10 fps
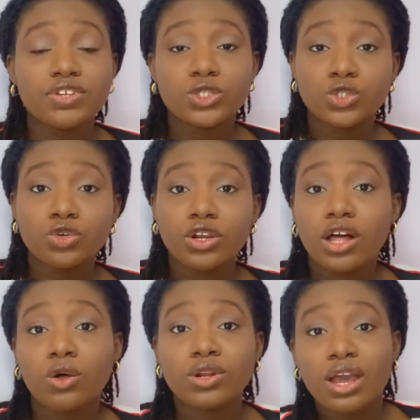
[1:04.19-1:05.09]
tutorial
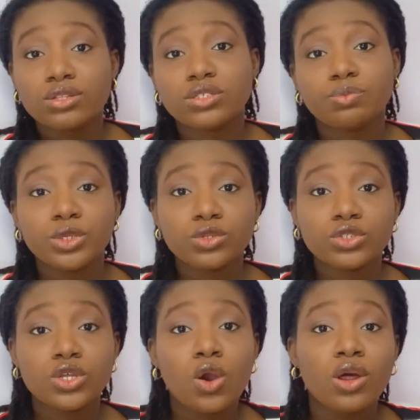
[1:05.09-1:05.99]
on how to build
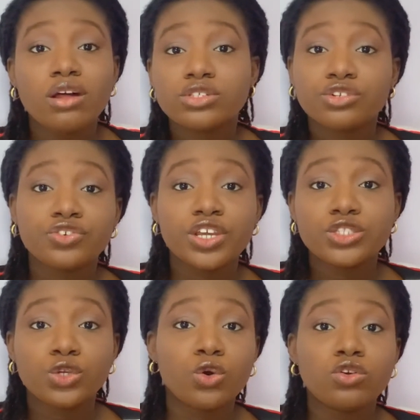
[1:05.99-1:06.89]
or how to create
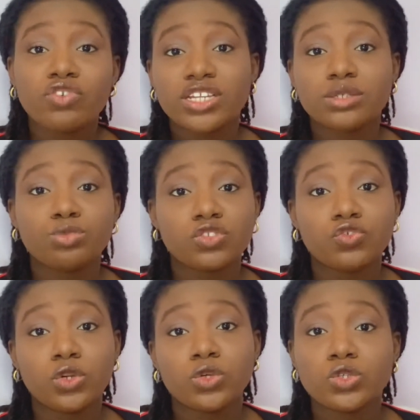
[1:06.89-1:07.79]
your own writing
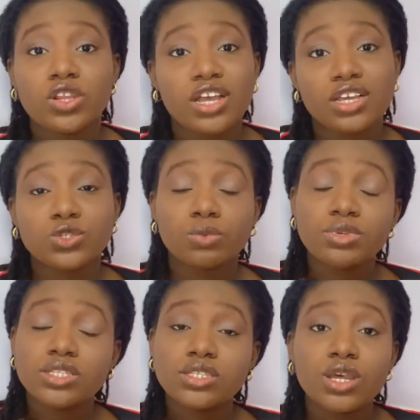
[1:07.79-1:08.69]
portfolio so you can
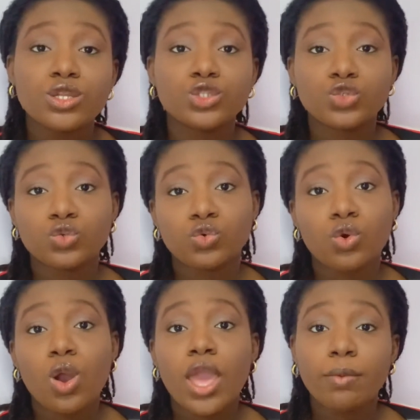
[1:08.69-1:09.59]
submit to
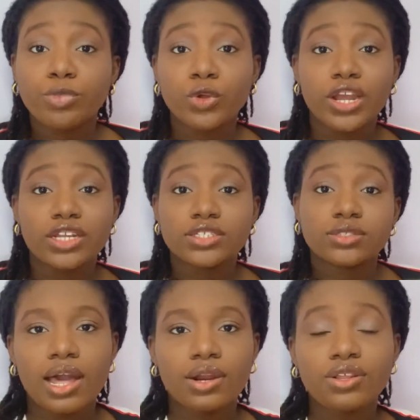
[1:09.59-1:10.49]
employers.
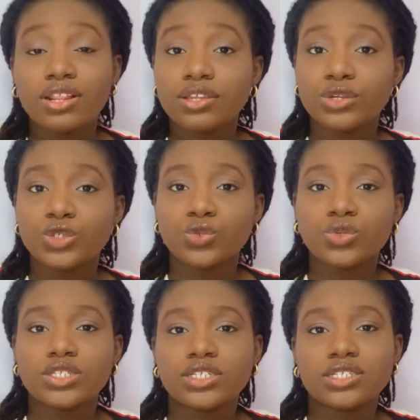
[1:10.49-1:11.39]
Another thing you should note
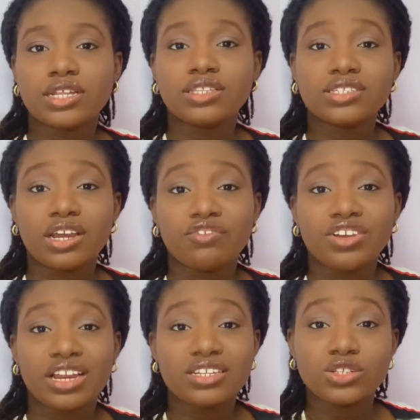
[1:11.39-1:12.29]
is that these are
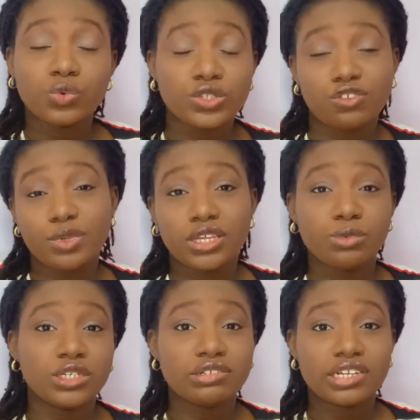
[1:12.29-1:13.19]
realistic ways of making
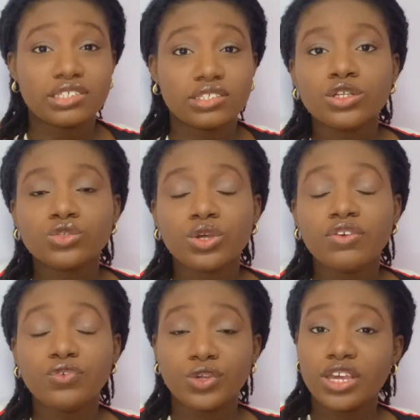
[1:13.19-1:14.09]
money writing. So if
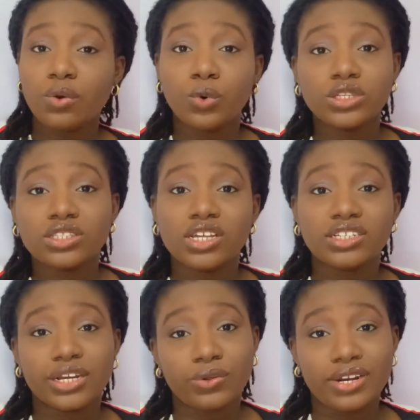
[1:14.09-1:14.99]
you hear one thing
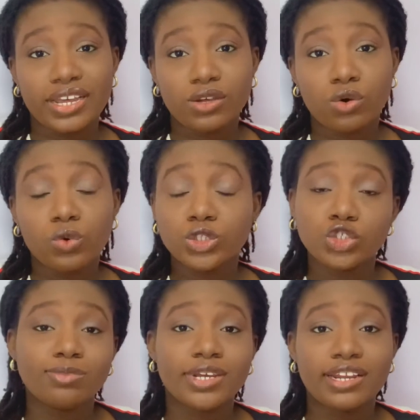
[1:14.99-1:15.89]
that you like or one job
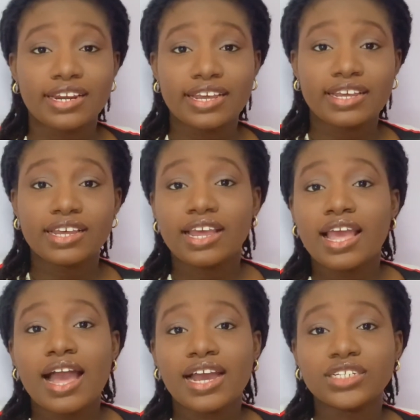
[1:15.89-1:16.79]
that you like
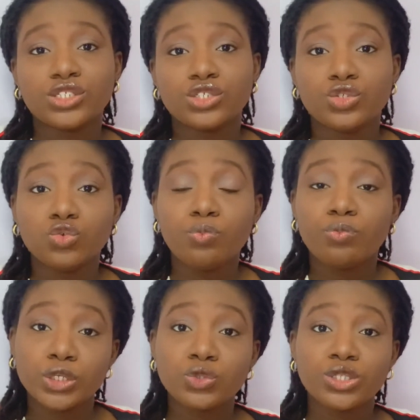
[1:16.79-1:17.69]
and you
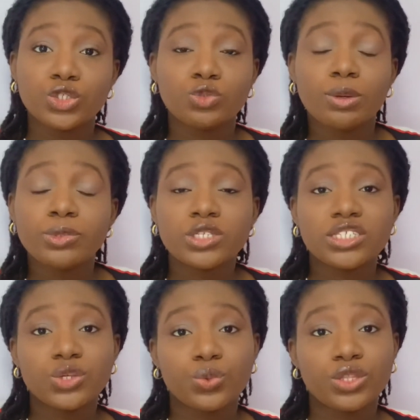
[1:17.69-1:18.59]
pursue it, you should be able to
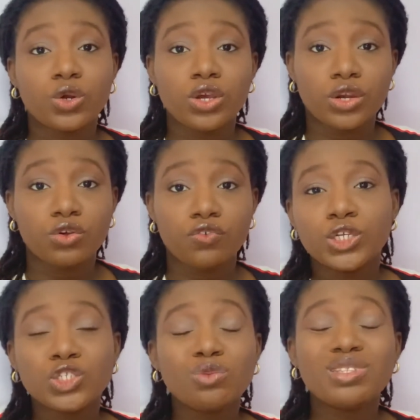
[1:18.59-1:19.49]
stick with it long enough. You should
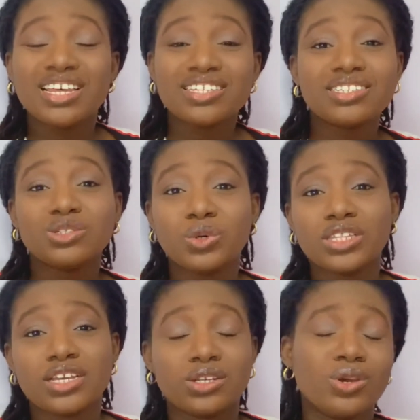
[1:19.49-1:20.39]
not be testing the
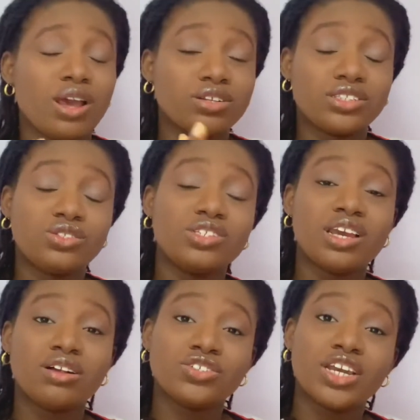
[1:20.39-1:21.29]
waters. Okay, today
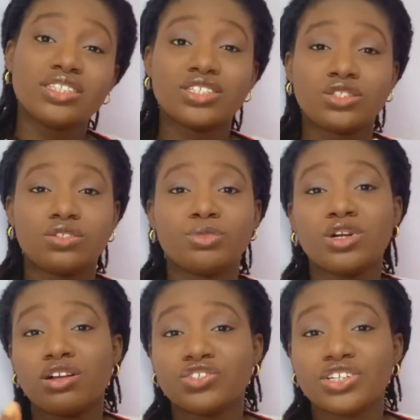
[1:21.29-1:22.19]
I'll try this, tomorrow
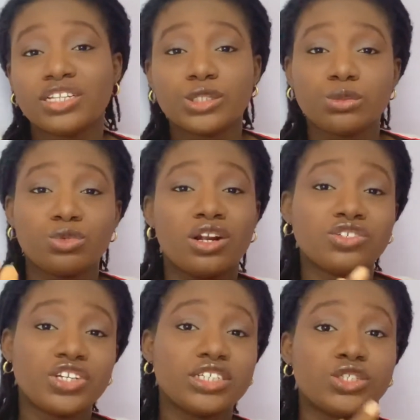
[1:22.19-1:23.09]
I'll try
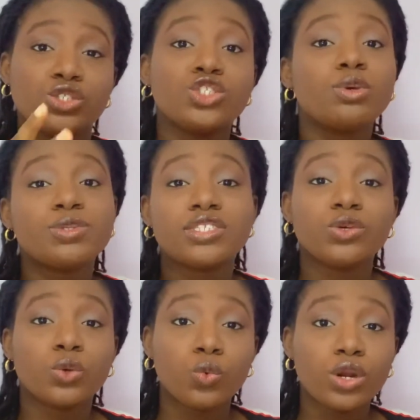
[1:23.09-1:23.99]
this. You need to be able to stick
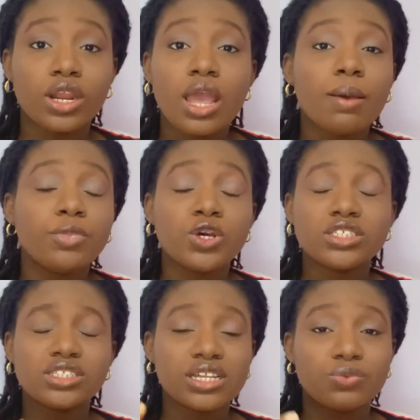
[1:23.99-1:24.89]
with one because
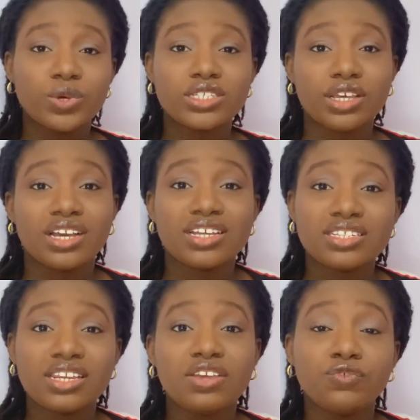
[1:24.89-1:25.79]
these are ways that you can
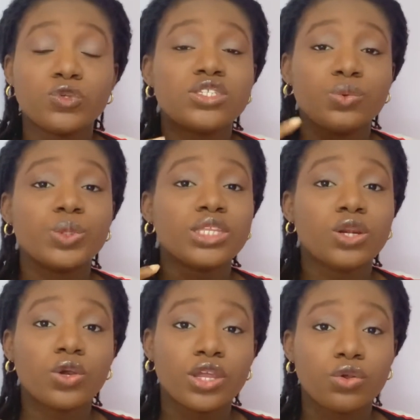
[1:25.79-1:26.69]
easily, if you stick with it
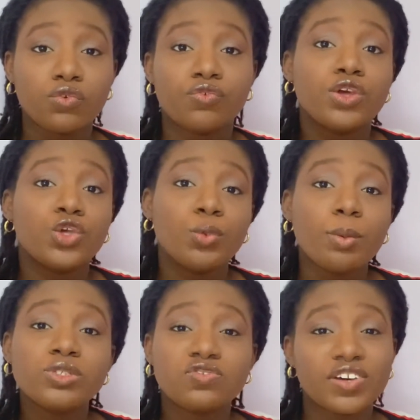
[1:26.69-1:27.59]
long enough, you'll be able
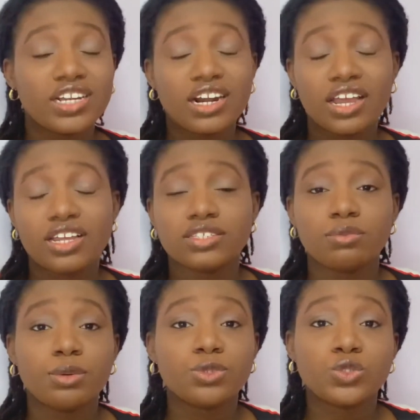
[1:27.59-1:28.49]
to find clients and be
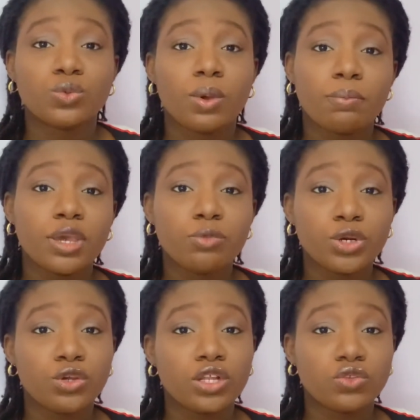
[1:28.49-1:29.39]
able to make money
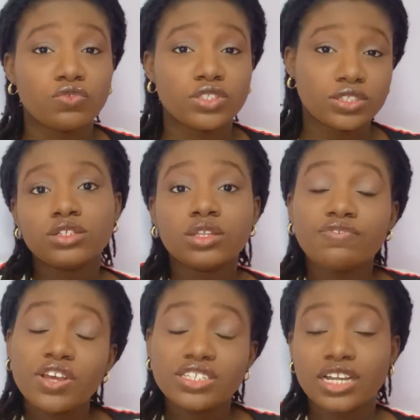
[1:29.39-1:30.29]
out of it. So the
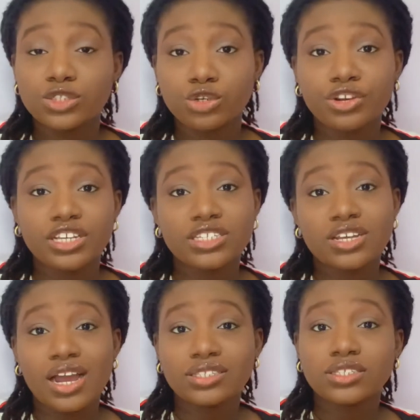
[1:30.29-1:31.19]
first category is the
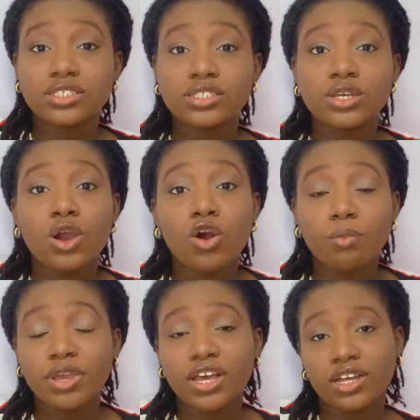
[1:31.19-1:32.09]
artist or
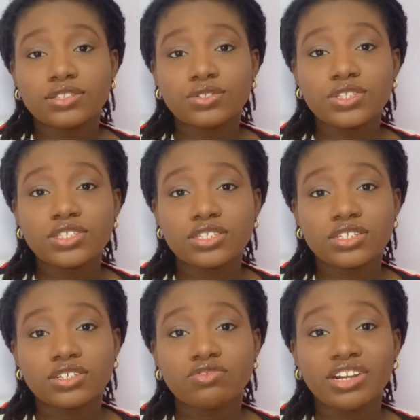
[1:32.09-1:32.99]
maker. So this is
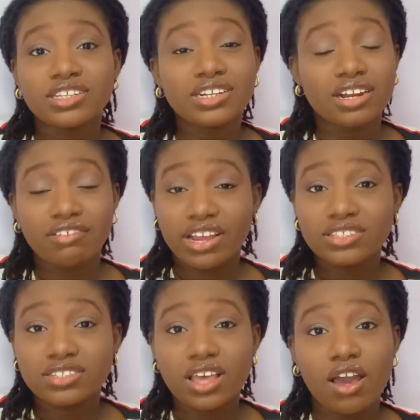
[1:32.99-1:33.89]
the writer that writes
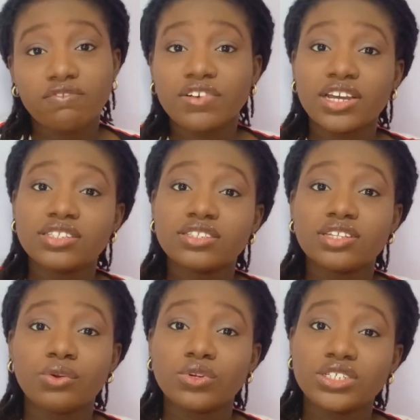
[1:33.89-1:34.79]
and finds an
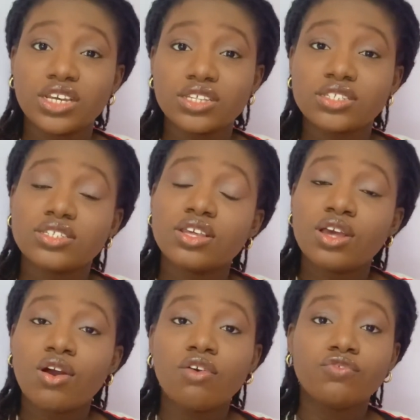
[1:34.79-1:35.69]
audience
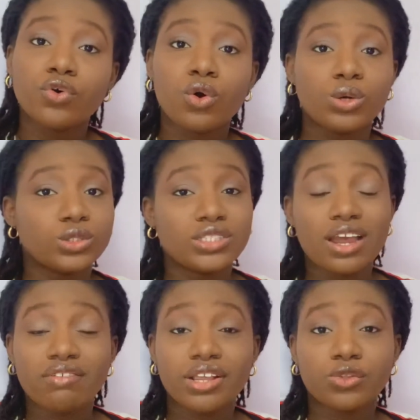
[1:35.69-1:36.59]
for that
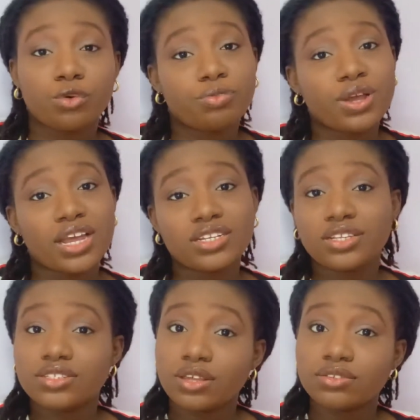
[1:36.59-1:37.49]
write-up and
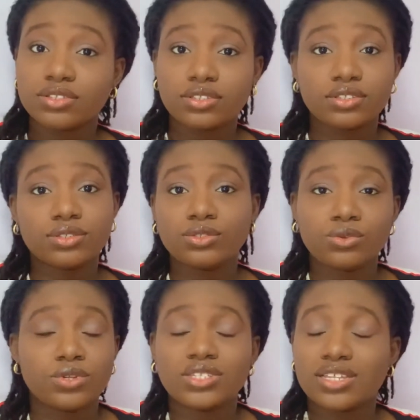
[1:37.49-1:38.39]
sells it. So
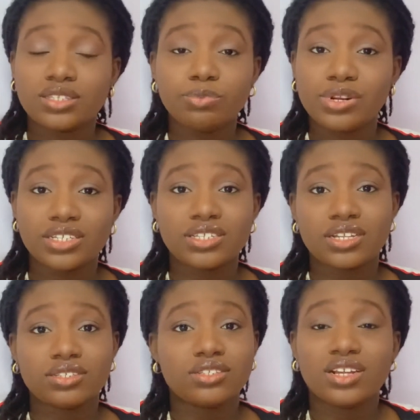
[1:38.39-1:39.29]
it's as simple as
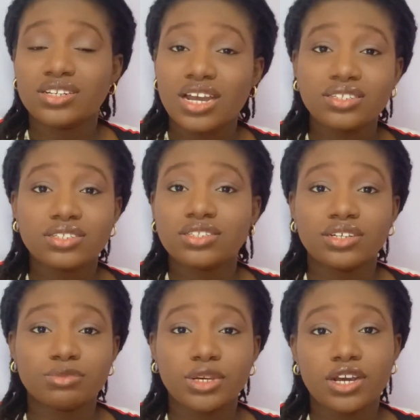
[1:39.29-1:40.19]
that. They are the artist, they are the
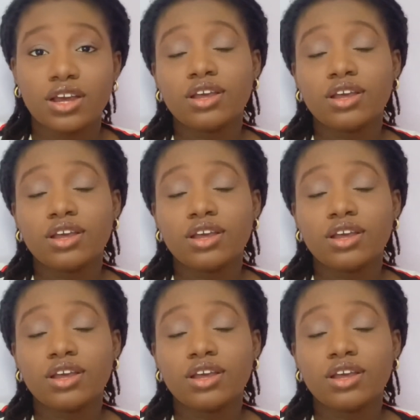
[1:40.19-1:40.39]
maker.